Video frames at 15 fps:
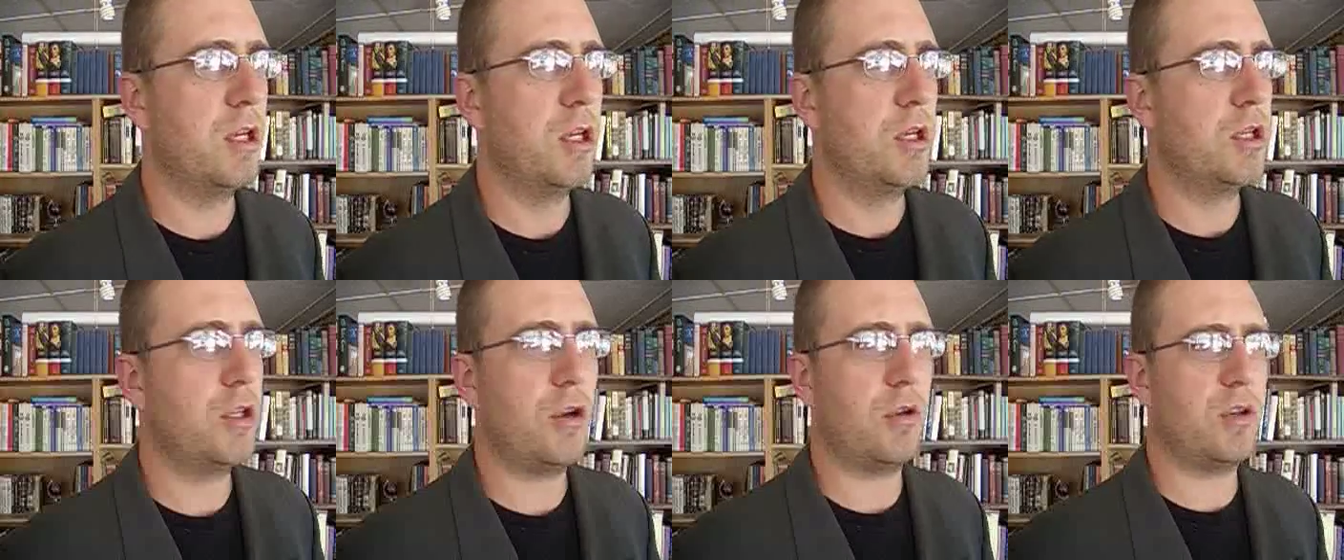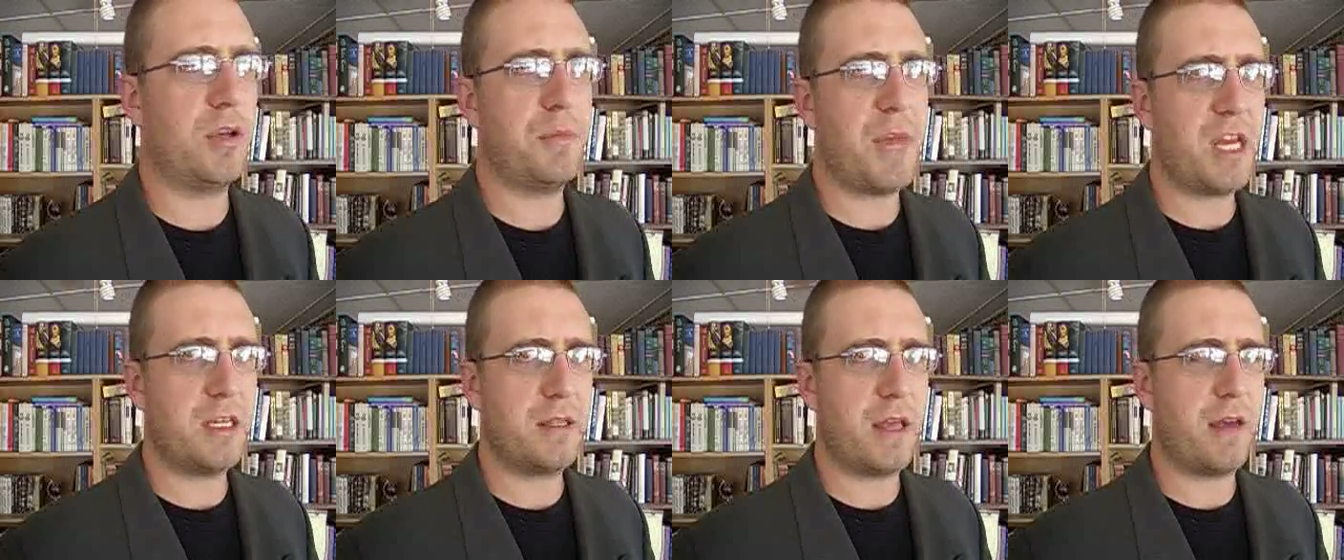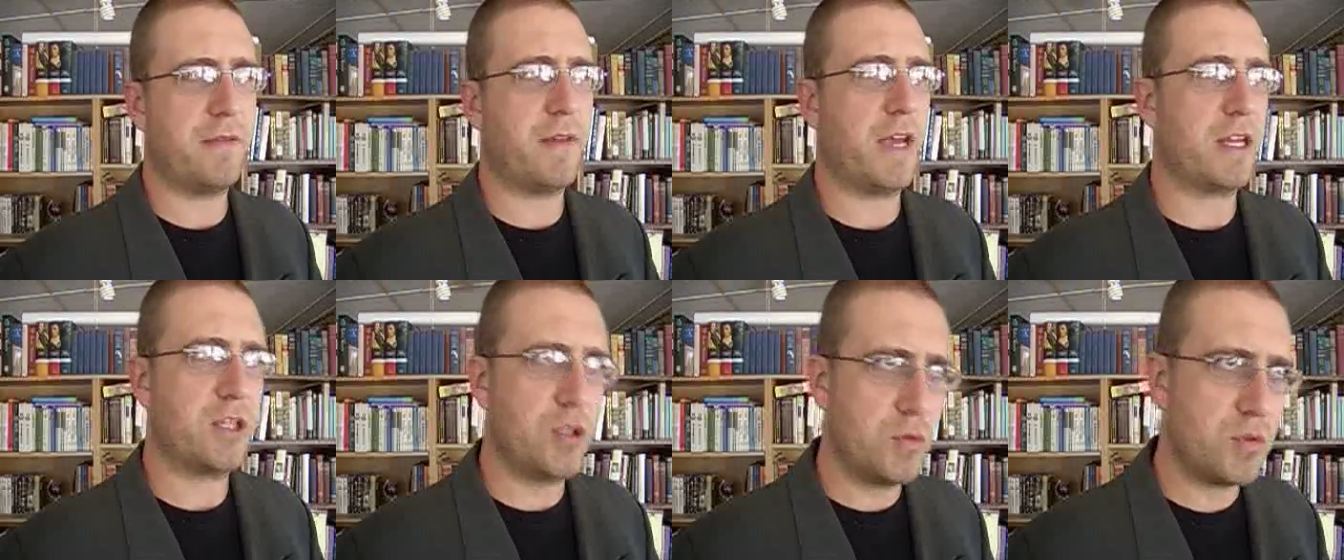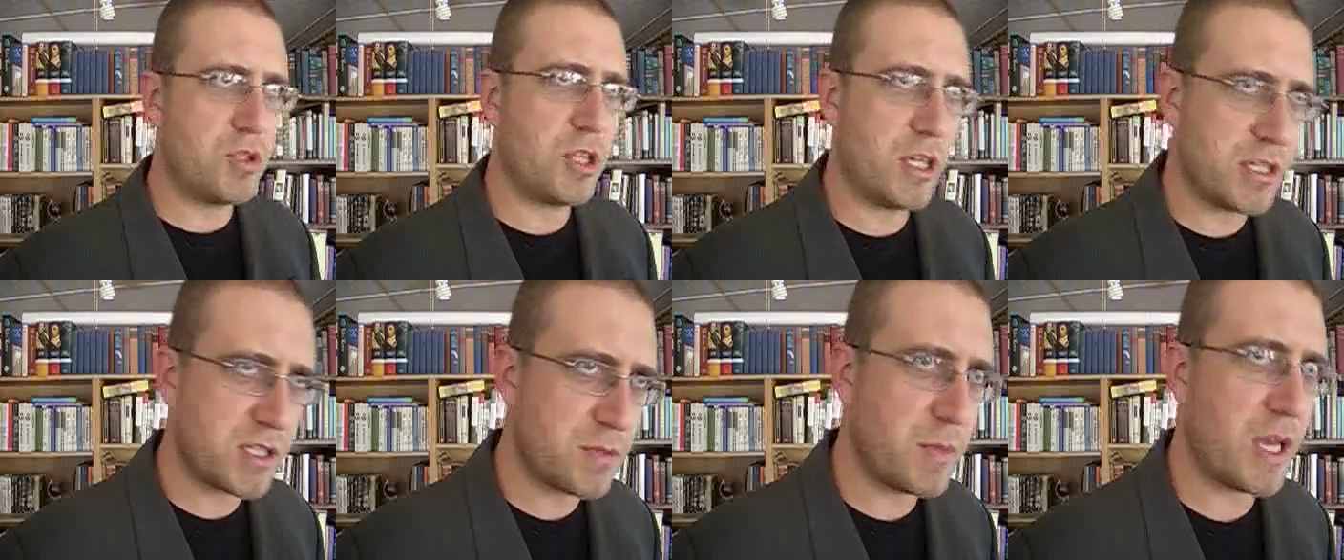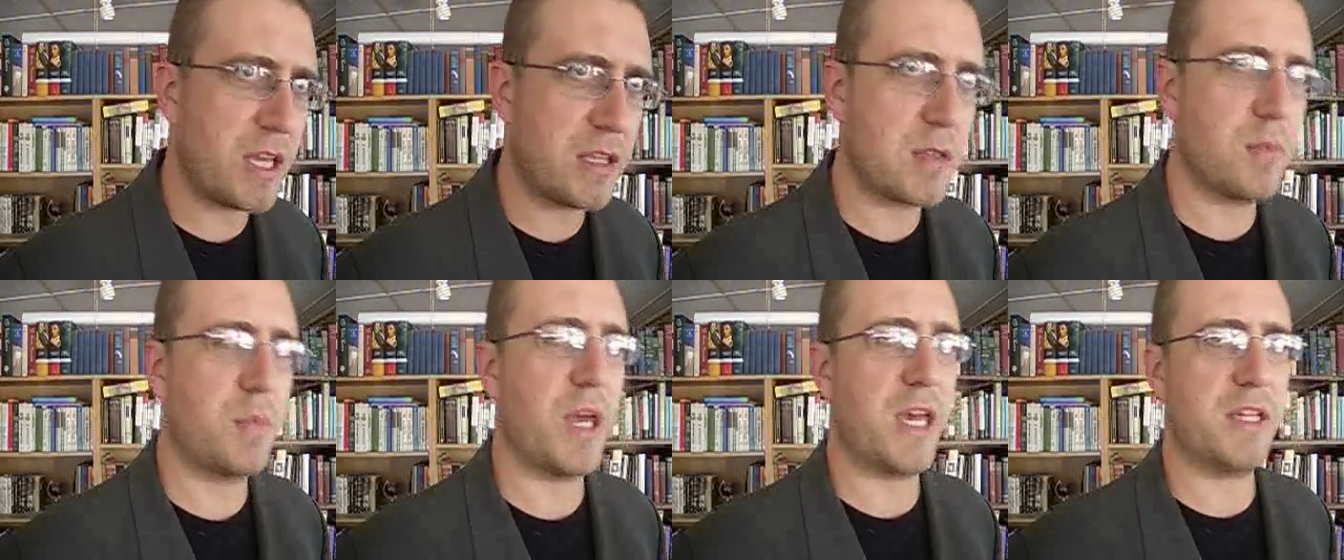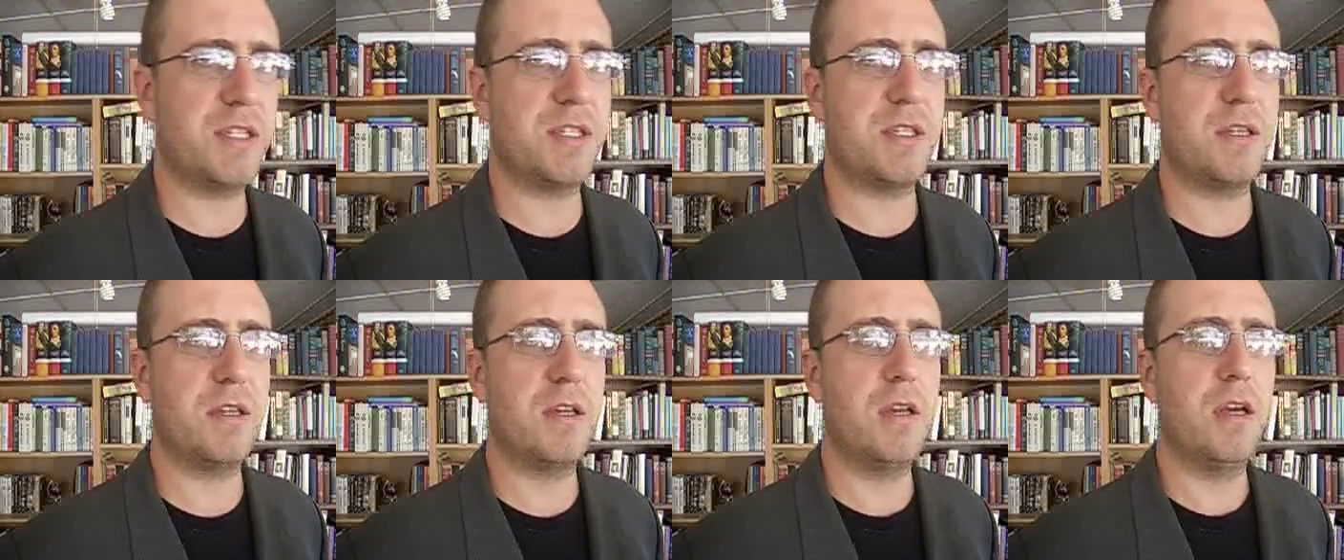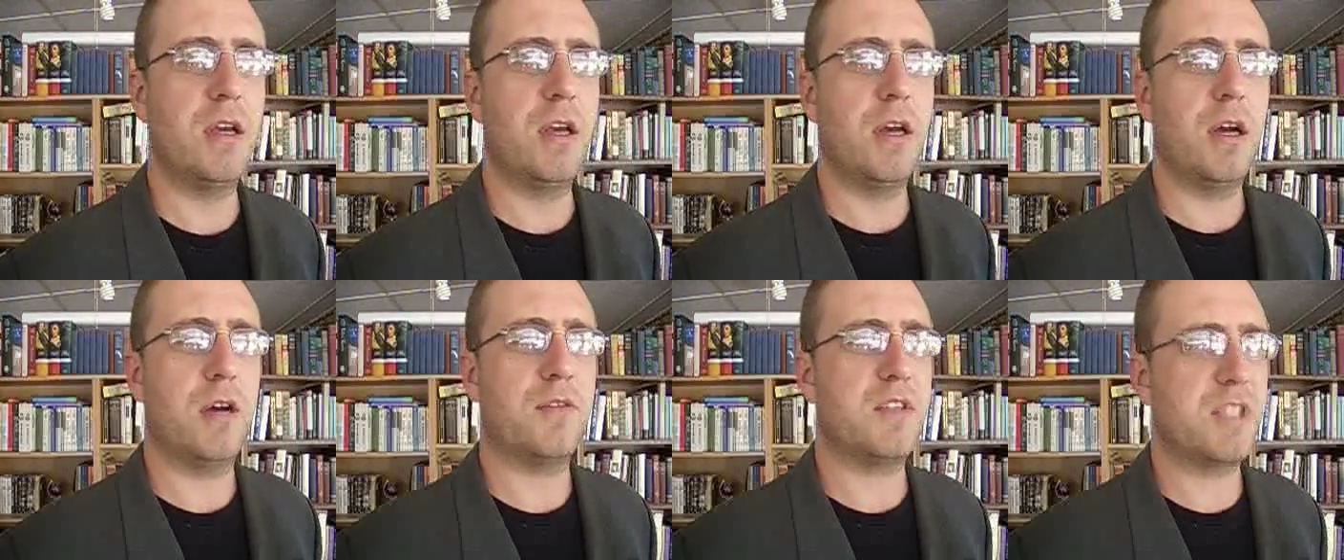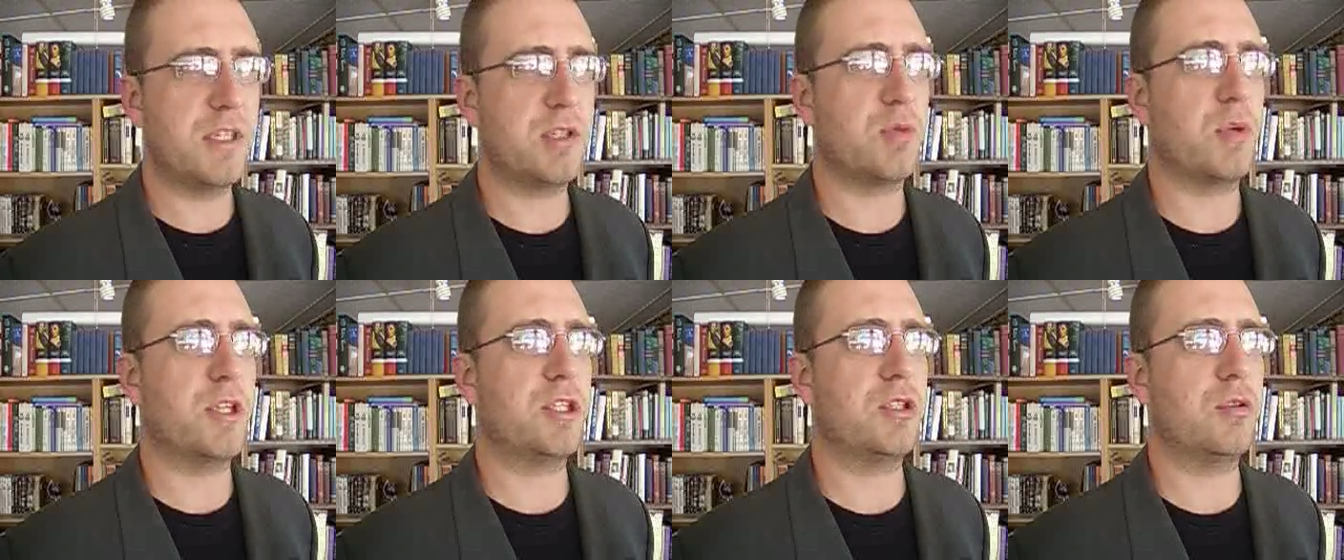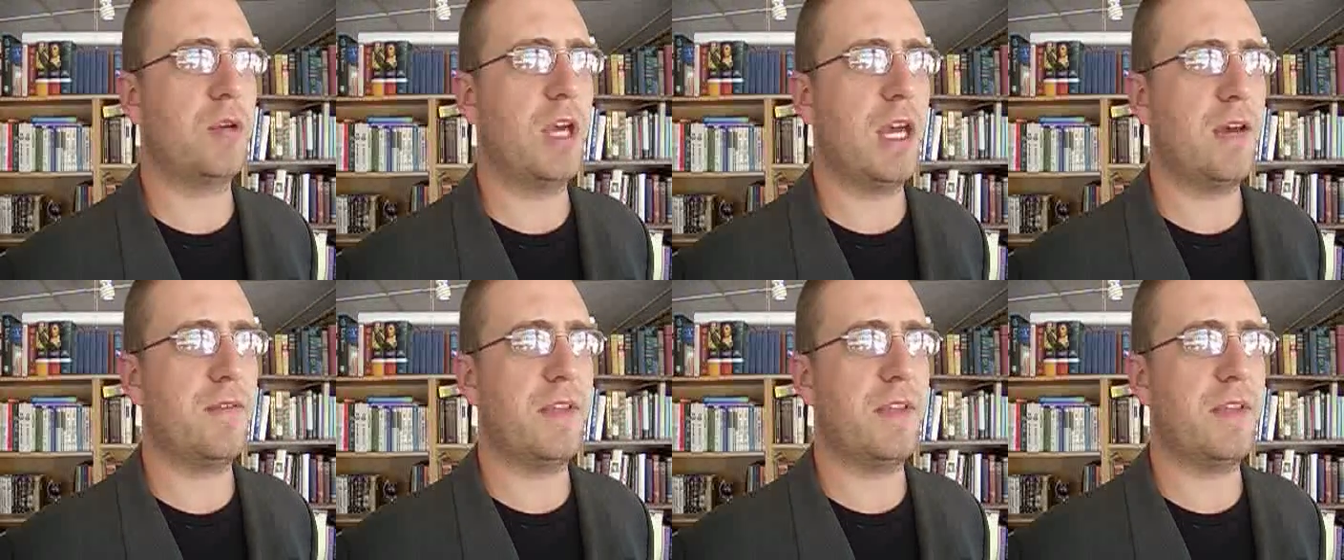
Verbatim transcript: You don't lament that fact. You just make the best of the situation you have.